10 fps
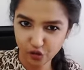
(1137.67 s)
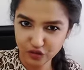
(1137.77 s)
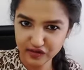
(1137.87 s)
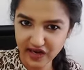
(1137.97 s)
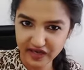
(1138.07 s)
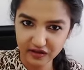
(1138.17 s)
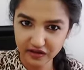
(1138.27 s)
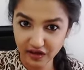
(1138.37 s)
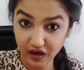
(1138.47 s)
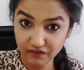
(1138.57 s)
who is like,
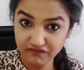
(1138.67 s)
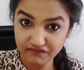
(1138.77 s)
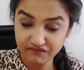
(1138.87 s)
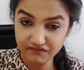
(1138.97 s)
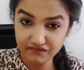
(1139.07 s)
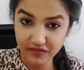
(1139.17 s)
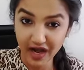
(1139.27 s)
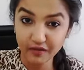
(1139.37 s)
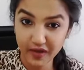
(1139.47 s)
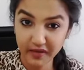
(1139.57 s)
you know,
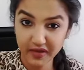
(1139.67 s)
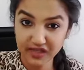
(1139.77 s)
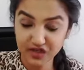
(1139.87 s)
I made my